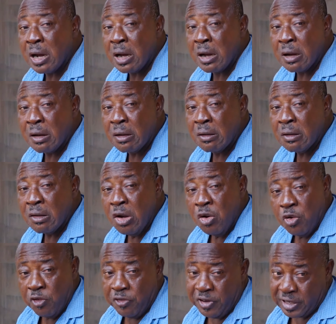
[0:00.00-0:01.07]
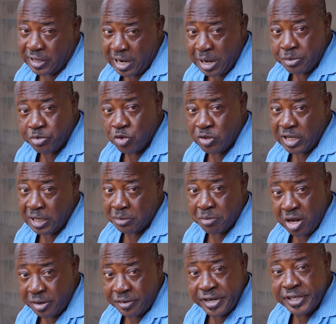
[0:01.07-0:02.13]
are overripe to get
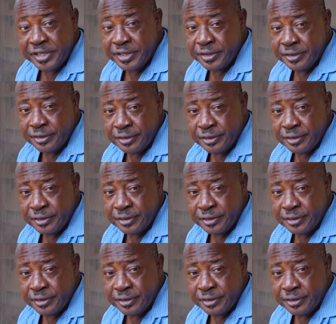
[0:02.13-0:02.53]
married?